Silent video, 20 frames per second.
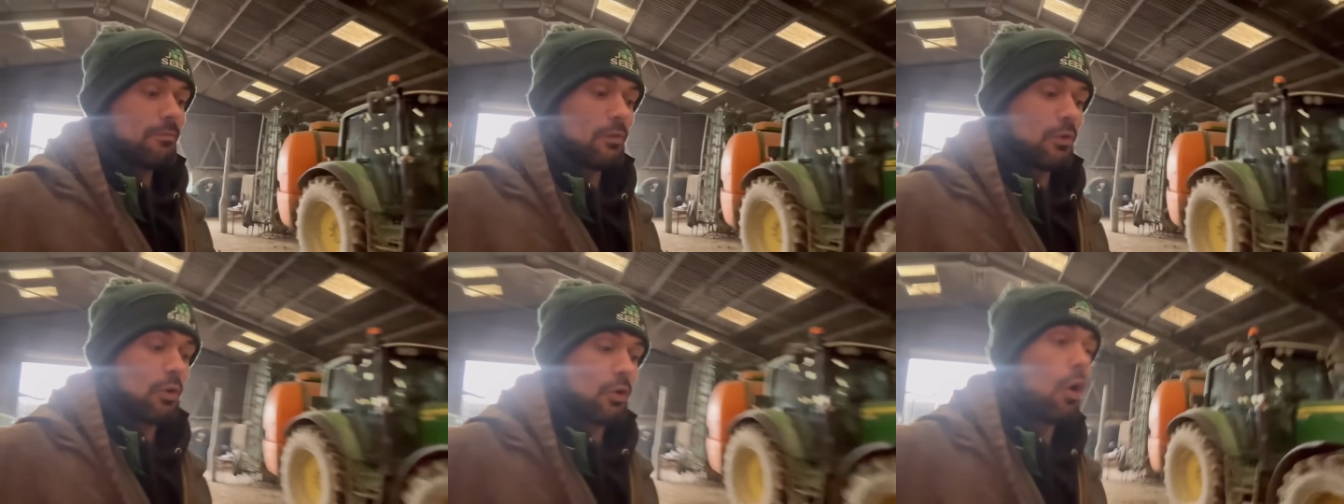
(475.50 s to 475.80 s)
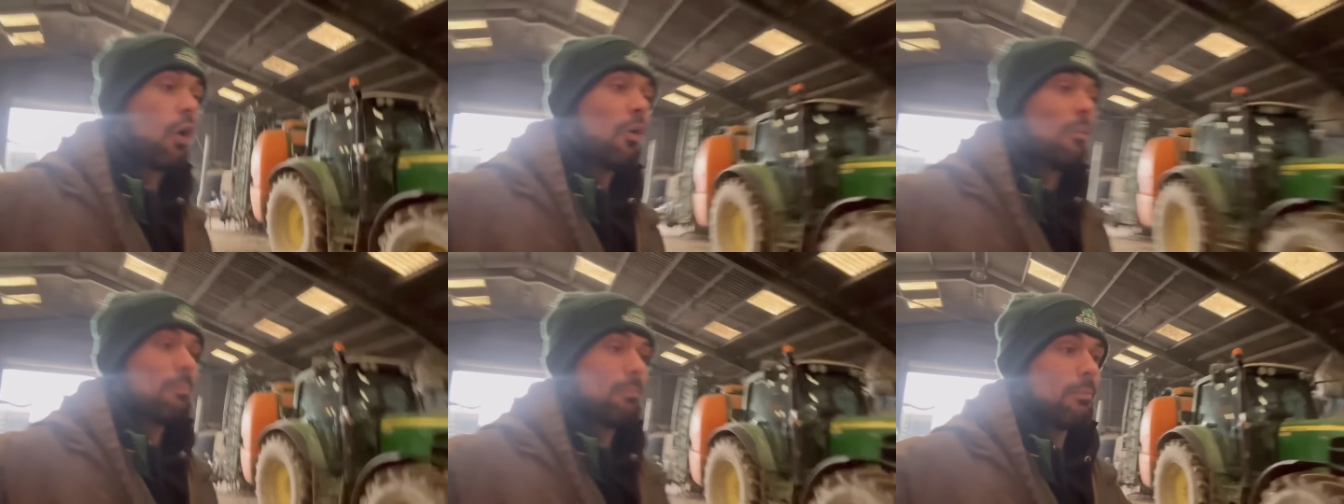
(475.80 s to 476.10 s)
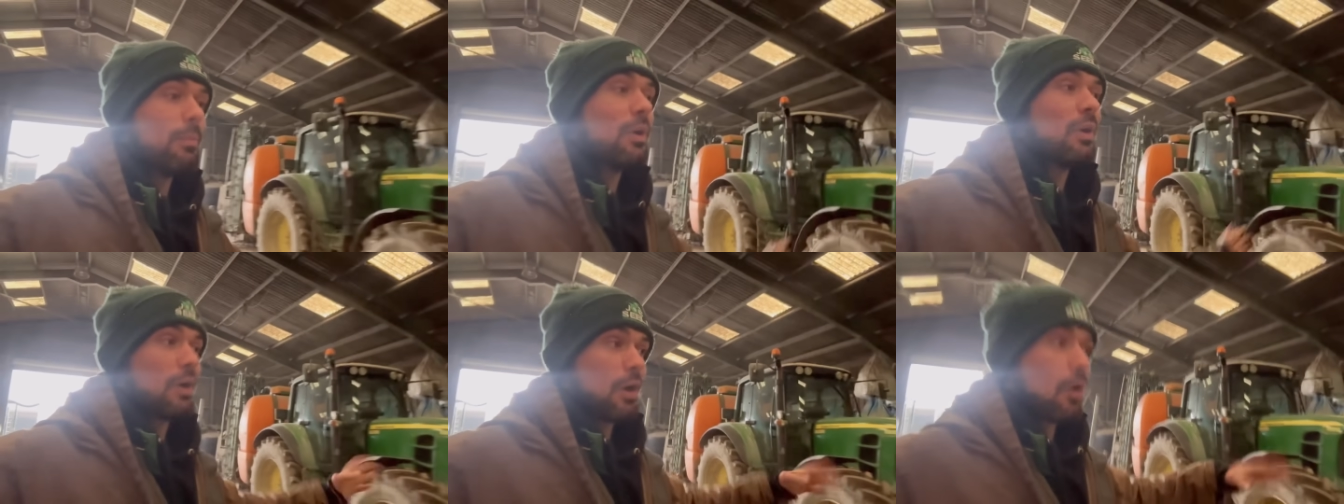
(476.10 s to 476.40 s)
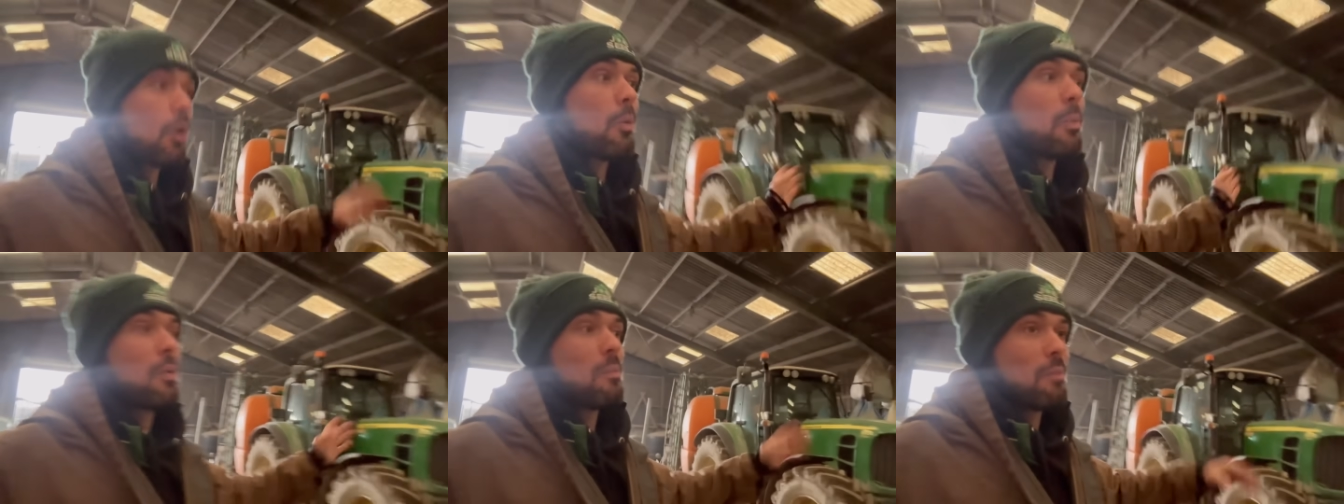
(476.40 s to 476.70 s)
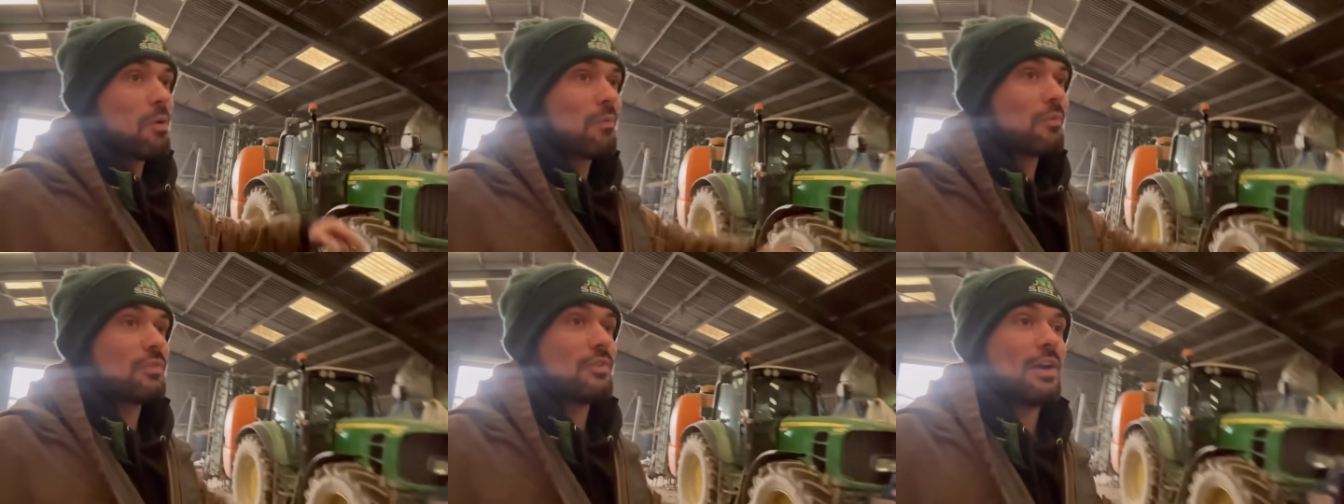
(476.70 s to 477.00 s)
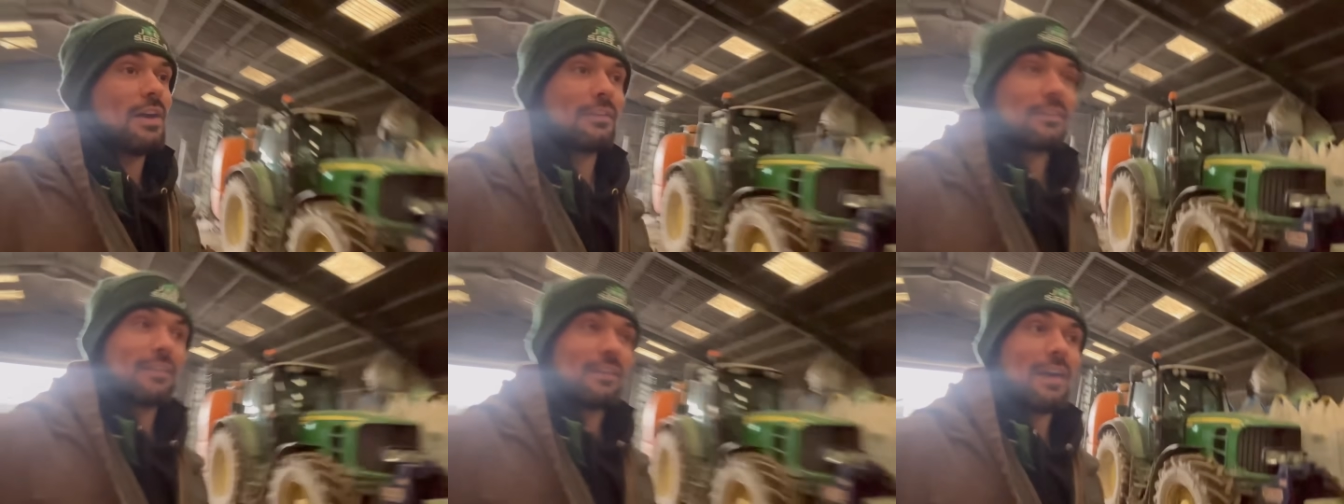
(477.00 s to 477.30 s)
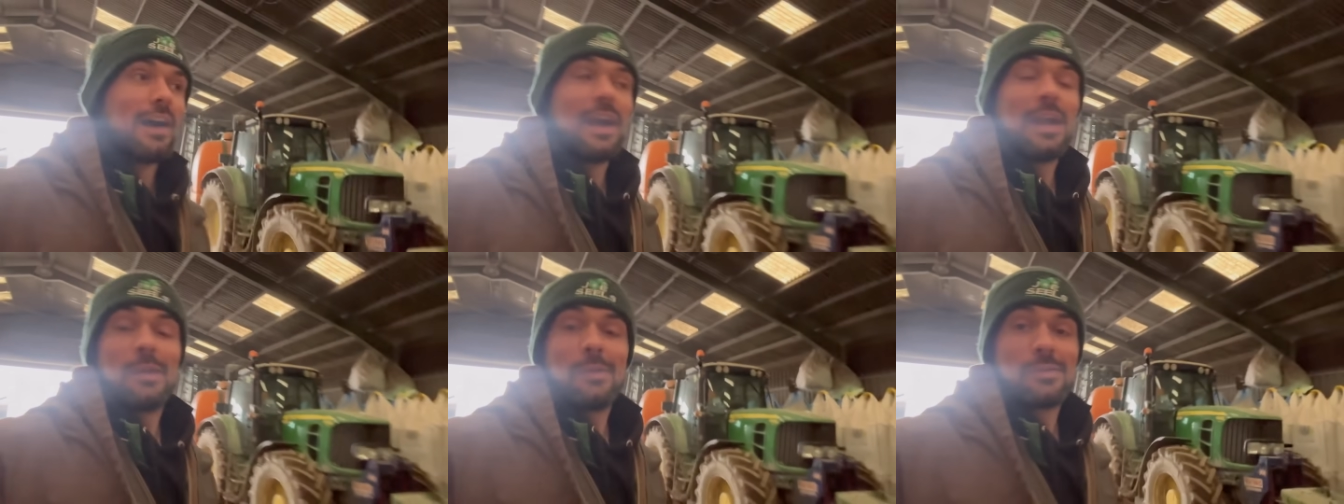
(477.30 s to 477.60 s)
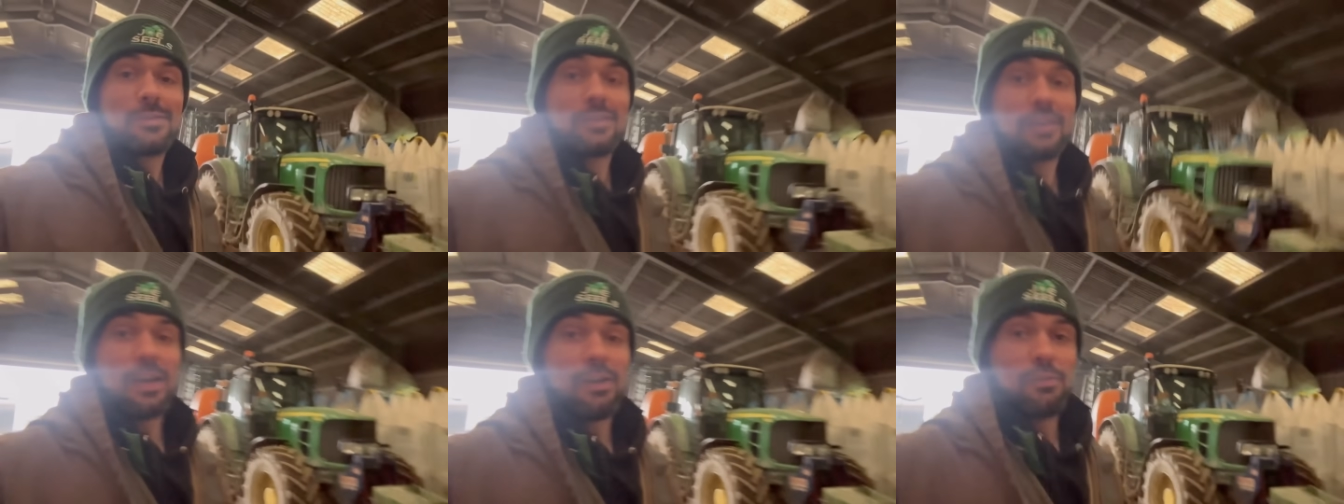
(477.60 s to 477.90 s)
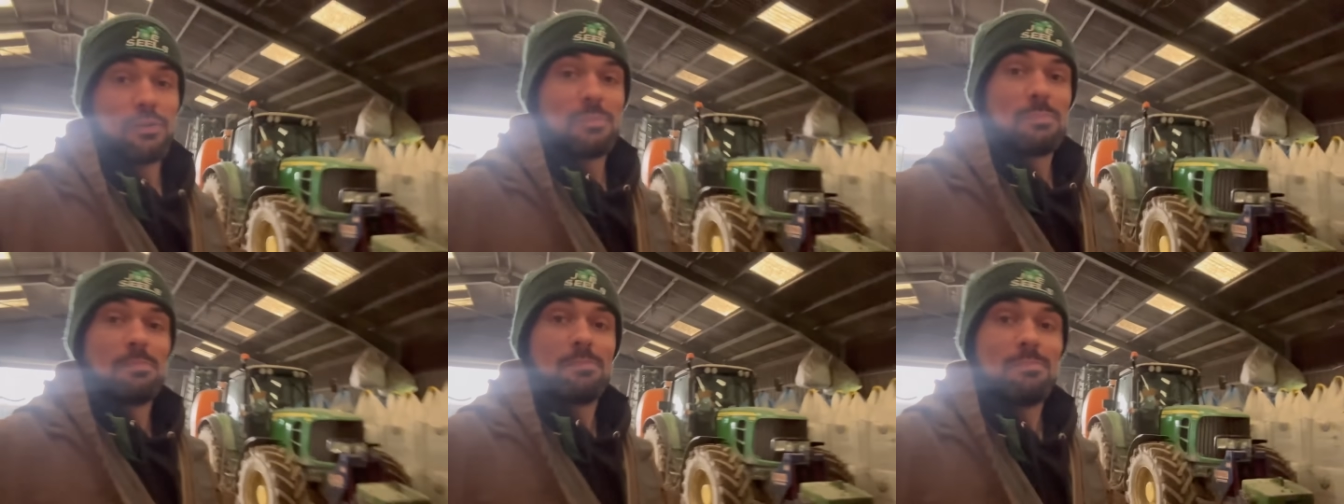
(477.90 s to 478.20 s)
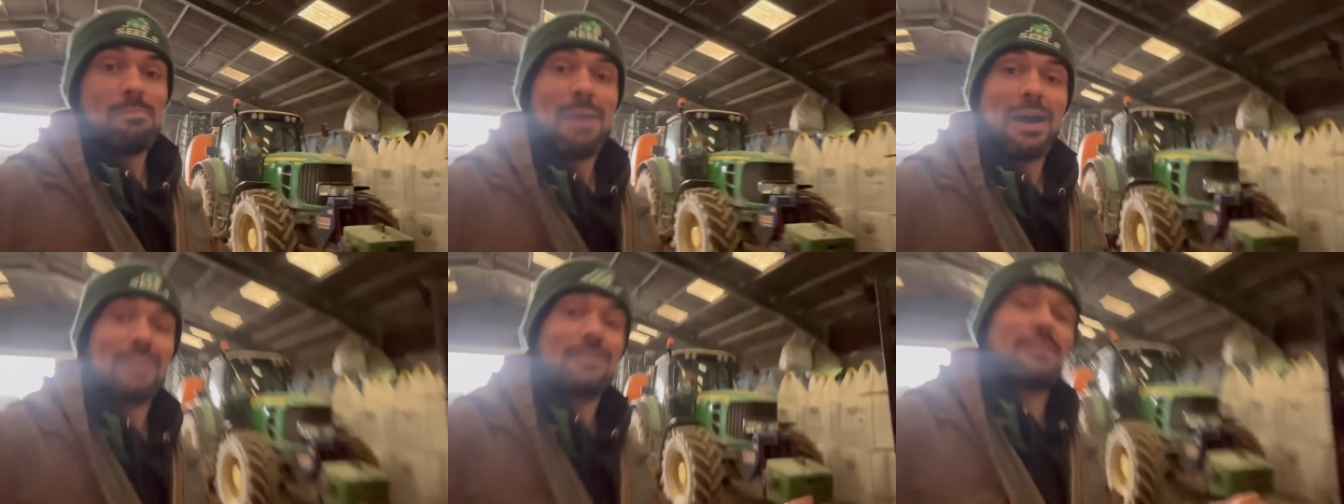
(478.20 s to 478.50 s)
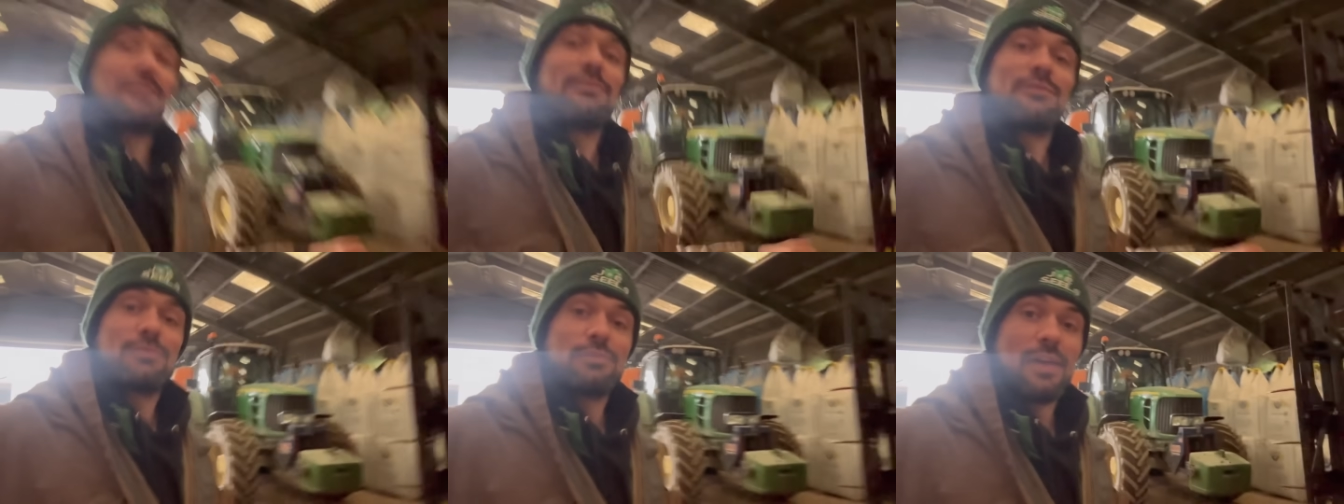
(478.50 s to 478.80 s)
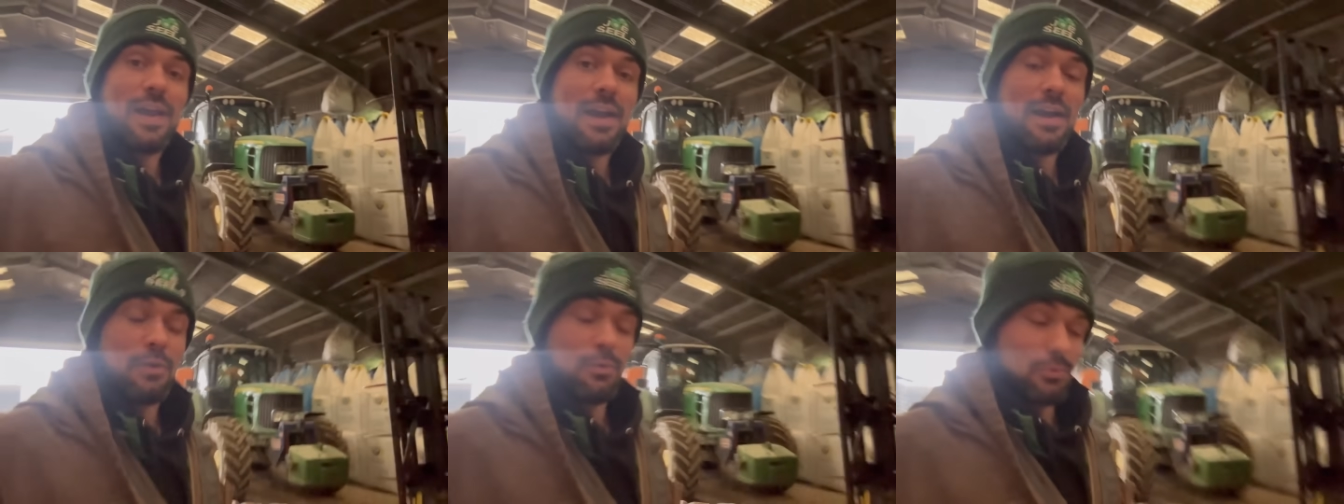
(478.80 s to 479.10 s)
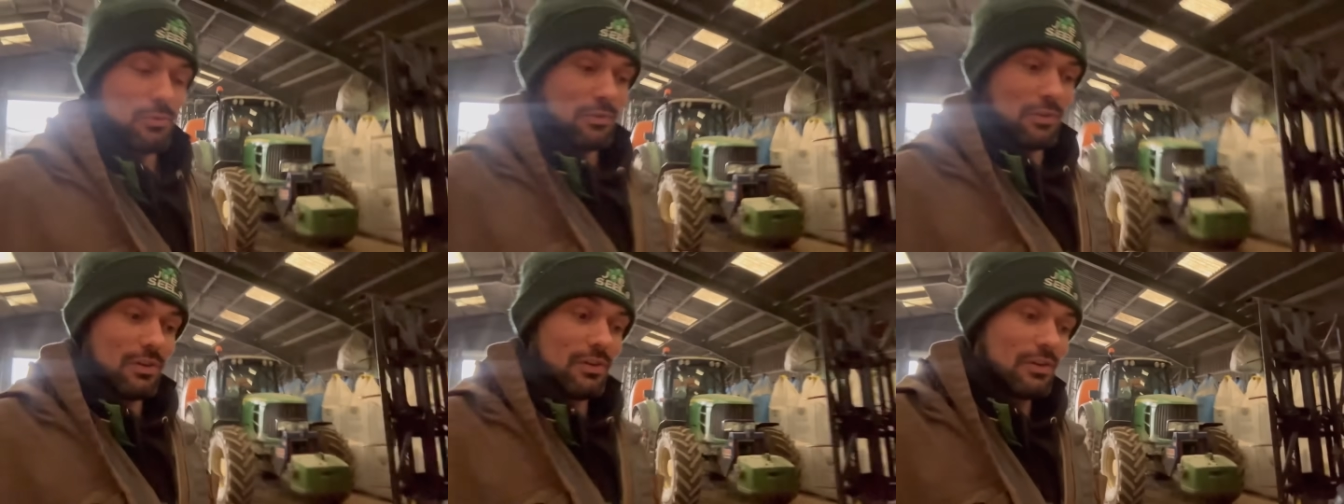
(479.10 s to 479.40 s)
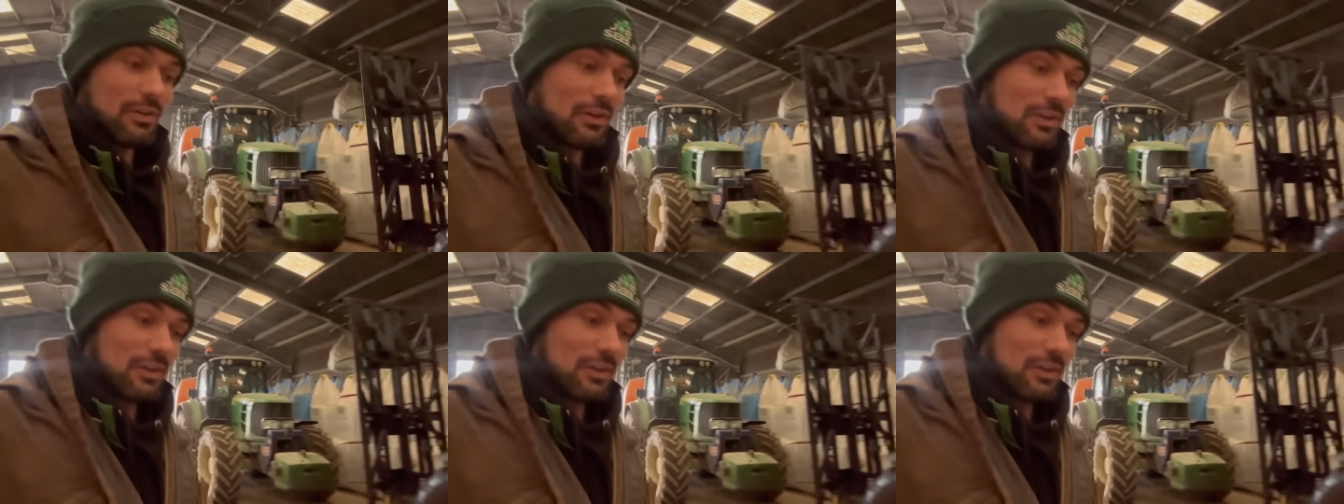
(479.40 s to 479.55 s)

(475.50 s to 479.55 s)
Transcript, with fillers: come a couple months down the line, we're just going to have a massive drought